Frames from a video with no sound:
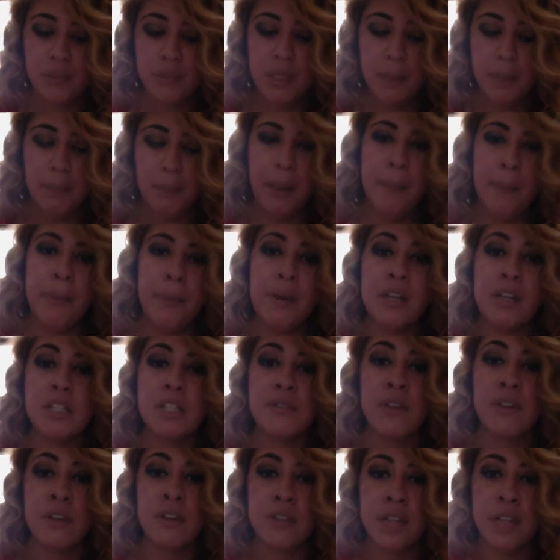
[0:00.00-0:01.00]
My
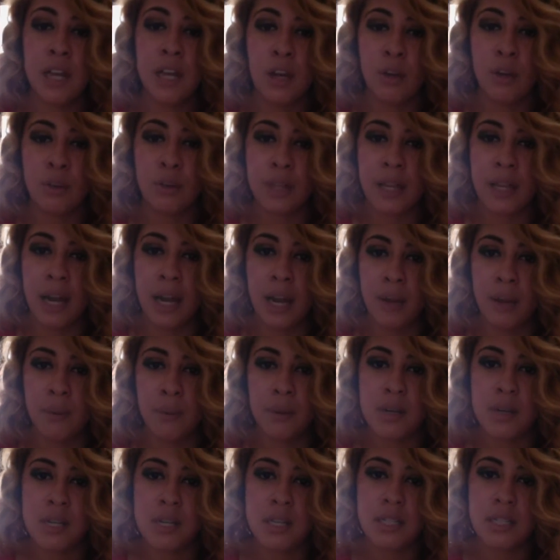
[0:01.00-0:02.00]
parents found out that I
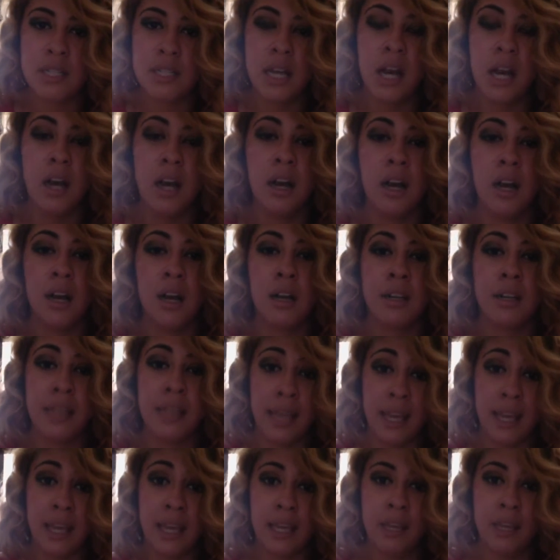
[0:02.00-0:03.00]
was
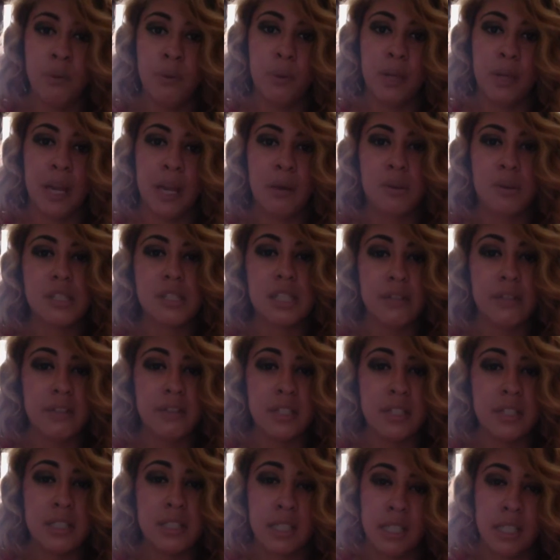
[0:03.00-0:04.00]
gay when I was
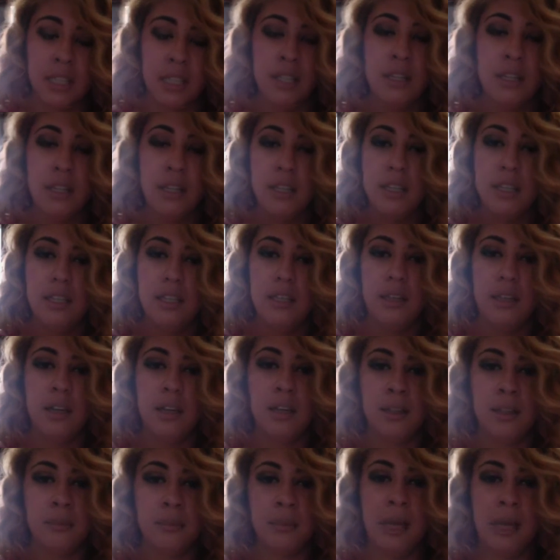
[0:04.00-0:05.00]
17.
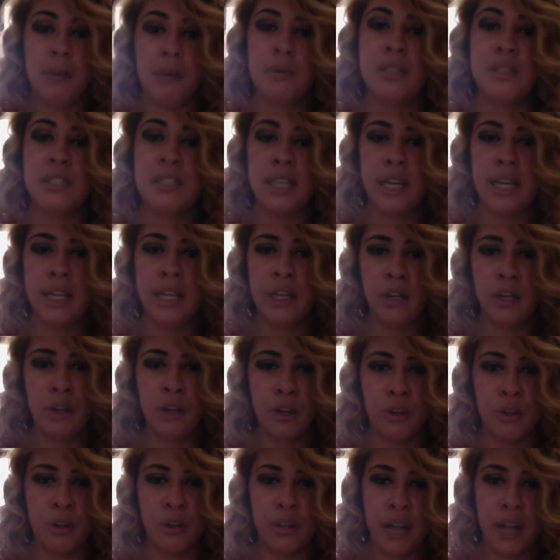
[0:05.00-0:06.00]
I was dating a
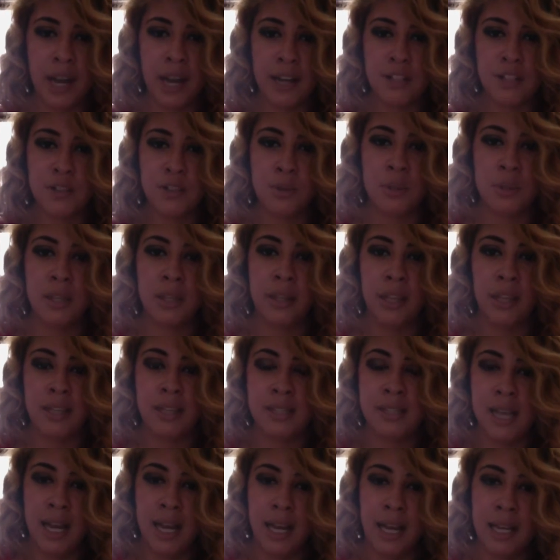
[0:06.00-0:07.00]
girl in high school at that
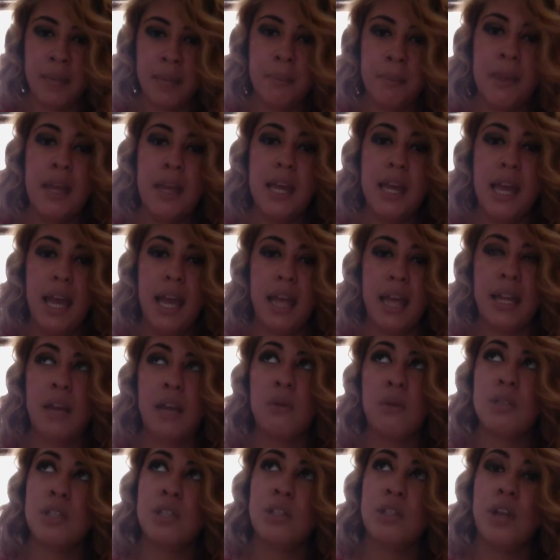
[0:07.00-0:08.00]
time, and I
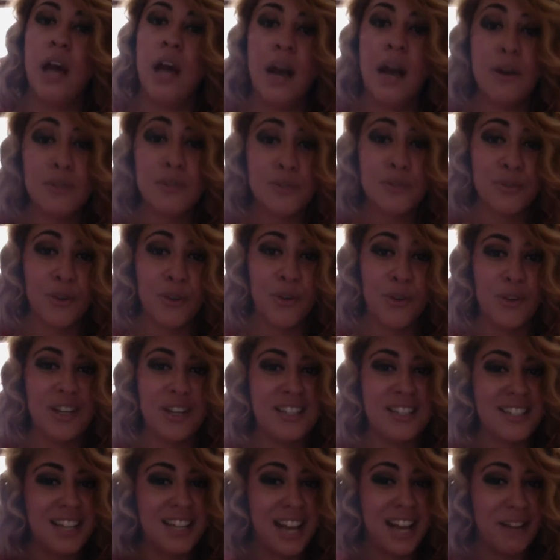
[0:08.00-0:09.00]
was on the house phone. I
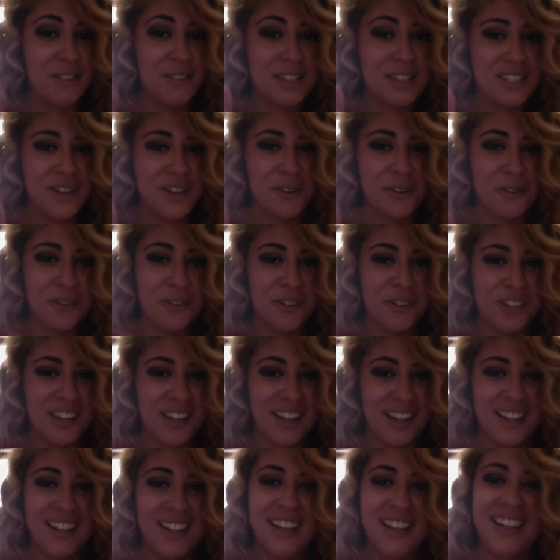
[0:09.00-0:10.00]
didn't have a cell phone
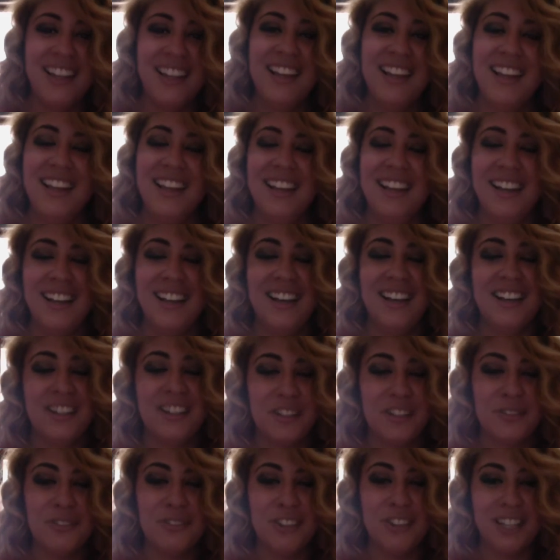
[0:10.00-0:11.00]
yet. I
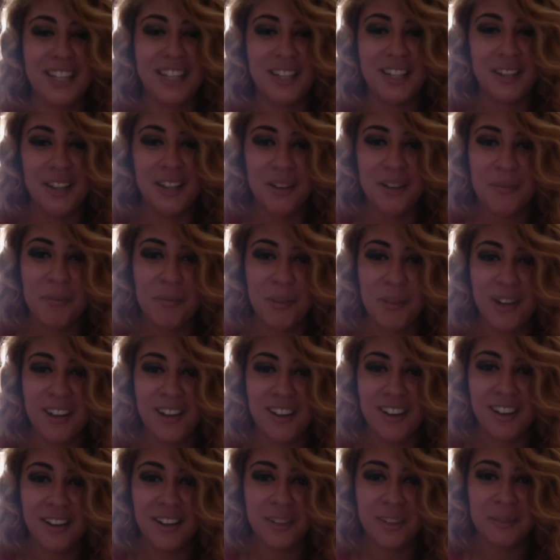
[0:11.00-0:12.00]
know, funny.
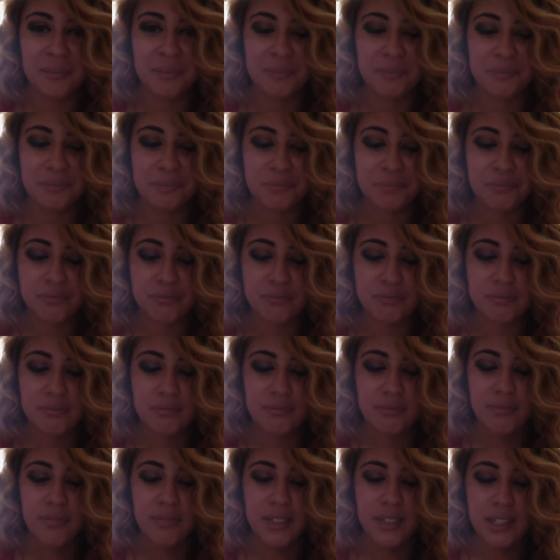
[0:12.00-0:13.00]
But
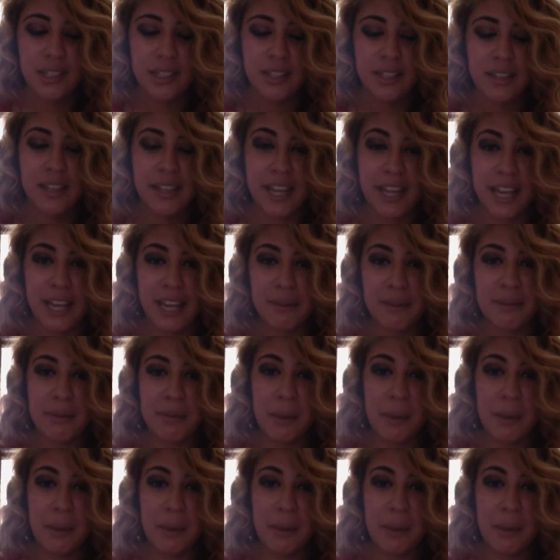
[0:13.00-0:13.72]
my mom